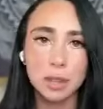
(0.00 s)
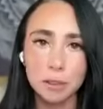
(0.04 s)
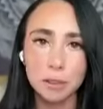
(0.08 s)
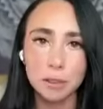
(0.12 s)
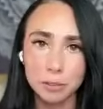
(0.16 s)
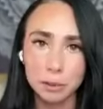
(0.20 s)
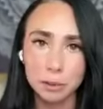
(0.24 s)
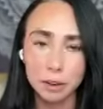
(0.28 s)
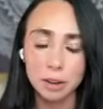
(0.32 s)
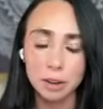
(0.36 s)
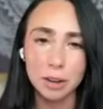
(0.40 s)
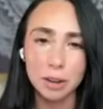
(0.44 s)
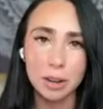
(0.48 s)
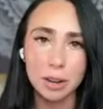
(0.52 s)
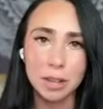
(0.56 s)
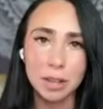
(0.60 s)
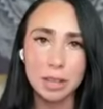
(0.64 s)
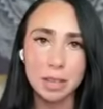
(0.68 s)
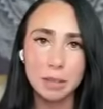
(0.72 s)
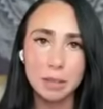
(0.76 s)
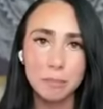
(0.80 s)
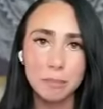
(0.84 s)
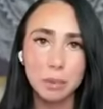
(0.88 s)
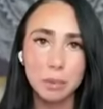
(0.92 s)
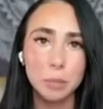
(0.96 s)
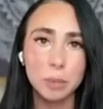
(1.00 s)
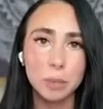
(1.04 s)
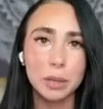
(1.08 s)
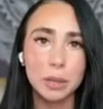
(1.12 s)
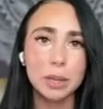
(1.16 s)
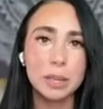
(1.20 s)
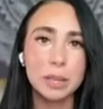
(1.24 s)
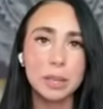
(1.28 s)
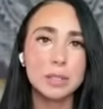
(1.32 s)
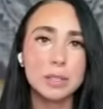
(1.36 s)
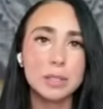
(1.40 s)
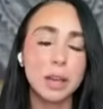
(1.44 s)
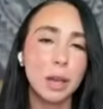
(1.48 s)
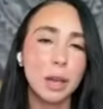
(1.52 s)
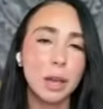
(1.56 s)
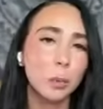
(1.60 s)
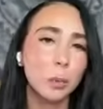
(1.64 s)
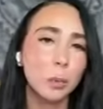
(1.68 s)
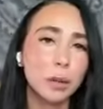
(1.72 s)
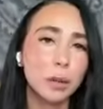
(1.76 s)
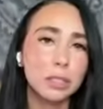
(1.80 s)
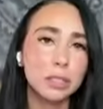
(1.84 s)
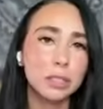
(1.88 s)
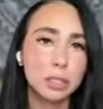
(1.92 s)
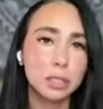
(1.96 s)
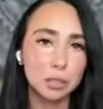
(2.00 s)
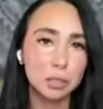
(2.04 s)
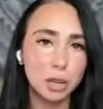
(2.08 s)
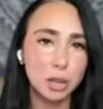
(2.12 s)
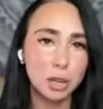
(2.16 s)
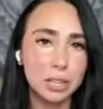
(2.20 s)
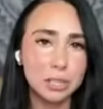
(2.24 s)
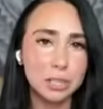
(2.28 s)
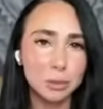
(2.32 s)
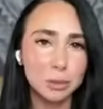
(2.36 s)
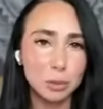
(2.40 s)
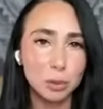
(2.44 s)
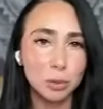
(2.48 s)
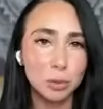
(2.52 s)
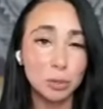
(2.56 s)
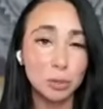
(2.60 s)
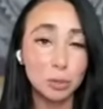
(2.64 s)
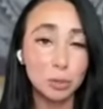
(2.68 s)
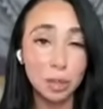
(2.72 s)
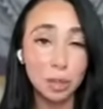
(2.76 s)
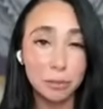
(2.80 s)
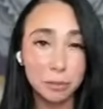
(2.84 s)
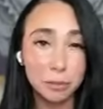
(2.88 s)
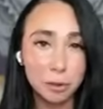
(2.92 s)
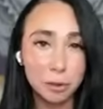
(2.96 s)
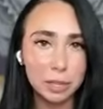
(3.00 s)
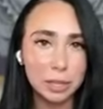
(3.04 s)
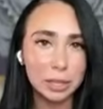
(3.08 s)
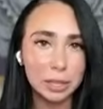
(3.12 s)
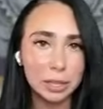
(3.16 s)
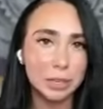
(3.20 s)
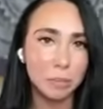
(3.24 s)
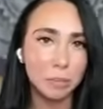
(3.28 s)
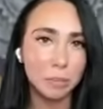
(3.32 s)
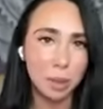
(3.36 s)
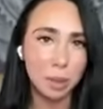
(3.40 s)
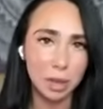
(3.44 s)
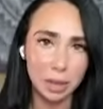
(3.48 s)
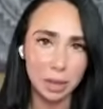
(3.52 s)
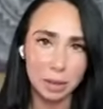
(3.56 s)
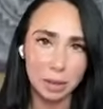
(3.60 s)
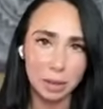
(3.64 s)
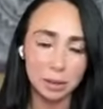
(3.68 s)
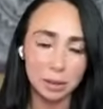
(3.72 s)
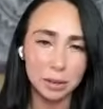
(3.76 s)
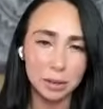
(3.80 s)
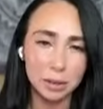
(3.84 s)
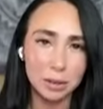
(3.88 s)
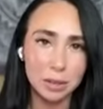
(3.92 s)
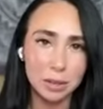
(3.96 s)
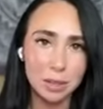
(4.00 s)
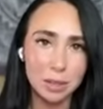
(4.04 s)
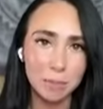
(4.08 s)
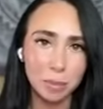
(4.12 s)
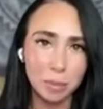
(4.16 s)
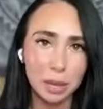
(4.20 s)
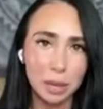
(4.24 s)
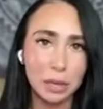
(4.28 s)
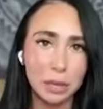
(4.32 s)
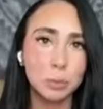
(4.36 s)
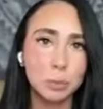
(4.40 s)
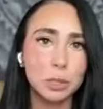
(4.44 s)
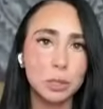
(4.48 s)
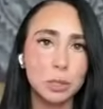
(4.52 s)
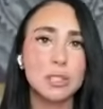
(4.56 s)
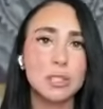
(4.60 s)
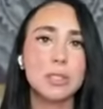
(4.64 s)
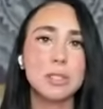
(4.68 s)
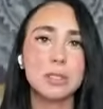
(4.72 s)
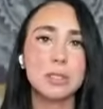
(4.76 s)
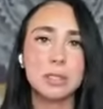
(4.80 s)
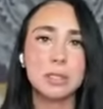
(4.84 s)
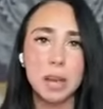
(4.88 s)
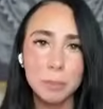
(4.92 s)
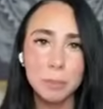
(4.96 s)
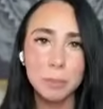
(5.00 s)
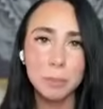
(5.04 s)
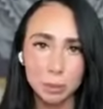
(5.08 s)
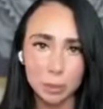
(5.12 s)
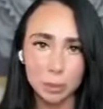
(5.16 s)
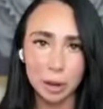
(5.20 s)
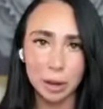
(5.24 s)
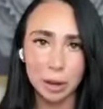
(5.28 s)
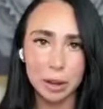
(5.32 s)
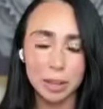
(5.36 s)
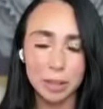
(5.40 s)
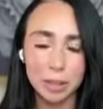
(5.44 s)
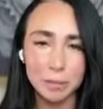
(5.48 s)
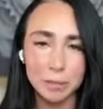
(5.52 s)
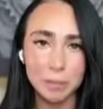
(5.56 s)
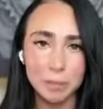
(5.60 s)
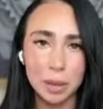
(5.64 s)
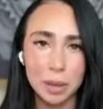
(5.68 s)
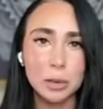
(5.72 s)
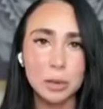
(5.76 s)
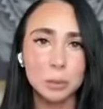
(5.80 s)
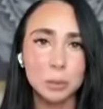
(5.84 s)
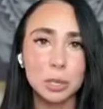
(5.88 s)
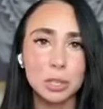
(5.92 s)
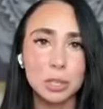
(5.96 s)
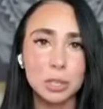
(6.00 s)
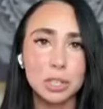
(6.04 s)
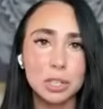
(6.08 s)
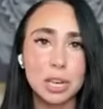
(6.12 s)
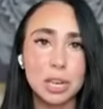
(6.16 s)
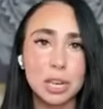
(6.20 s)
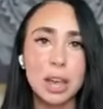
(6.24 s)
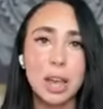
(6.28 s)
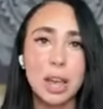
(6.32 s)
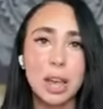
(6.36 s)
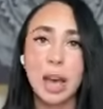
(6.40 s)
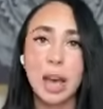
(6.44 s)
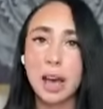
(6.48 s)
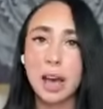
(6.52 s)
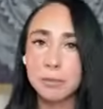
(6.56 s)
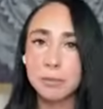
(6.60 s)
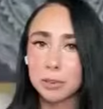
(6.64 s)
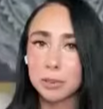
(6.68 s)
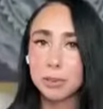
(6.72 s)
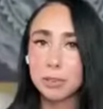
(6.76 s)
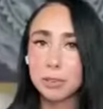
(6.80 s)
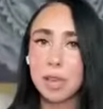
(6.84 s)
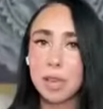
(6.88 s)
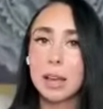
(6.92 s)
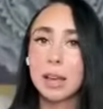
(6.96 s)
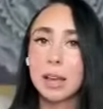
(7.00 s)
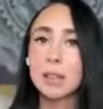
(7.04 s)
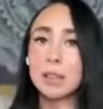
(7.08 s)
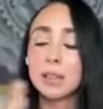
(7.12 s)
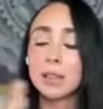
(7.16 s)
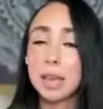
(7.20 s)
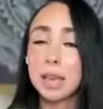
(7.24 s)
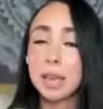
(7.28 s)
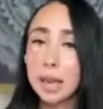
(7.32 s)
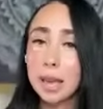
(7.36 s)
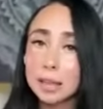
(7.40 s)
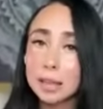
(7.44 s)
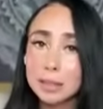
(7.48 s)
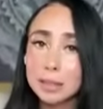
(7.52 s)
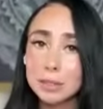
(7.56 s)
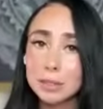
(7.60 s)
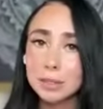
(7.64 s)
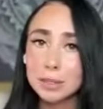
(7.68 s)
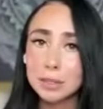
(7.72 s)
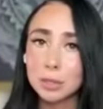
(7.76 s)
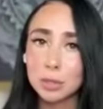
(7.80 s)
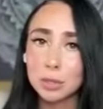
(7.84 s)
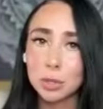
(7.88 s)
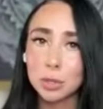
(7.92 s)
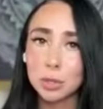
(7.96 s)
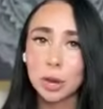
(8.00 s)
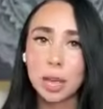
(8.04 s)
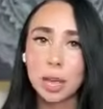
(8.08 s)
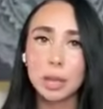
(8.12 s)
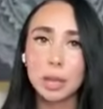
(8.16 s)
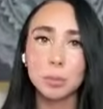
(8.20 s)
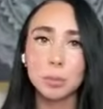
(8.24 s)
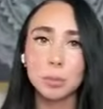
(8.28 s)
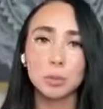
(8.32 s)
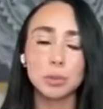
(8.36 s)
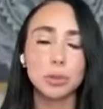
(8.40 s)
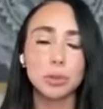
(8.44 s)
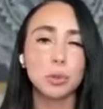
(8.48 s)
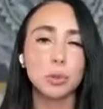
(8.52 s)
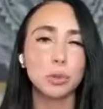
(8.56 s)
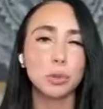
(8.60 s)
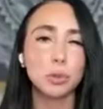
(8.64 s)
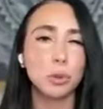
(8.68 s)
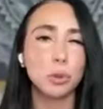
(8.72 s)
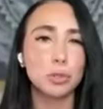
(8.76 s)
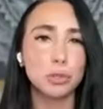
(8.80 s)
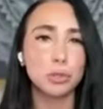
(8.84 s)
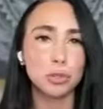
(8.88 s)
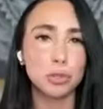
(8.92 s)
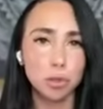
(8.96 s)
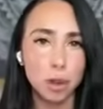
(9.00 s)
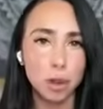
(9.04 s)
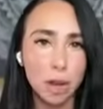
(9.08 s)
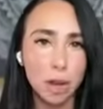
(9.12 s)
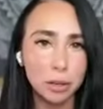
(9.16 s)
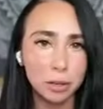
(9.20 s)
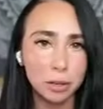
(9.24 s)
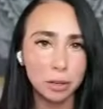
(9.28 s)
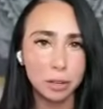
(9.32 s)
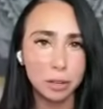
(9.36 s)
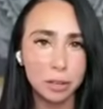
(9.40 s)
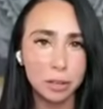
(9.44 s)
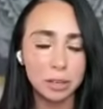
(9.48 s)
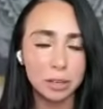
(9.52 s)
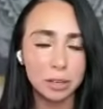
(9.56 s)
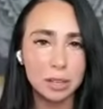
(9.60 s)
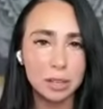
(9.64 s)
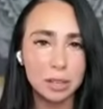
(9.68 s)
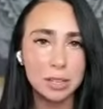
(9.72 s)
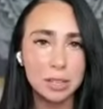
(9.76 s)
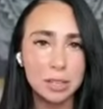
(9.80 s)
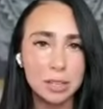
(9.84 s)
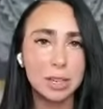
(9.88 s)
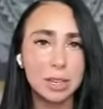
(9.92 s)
to suffer, but because I wanted to transmute suffering into pain, pain which is temporary, pain which after that ends, you're able to grow stronger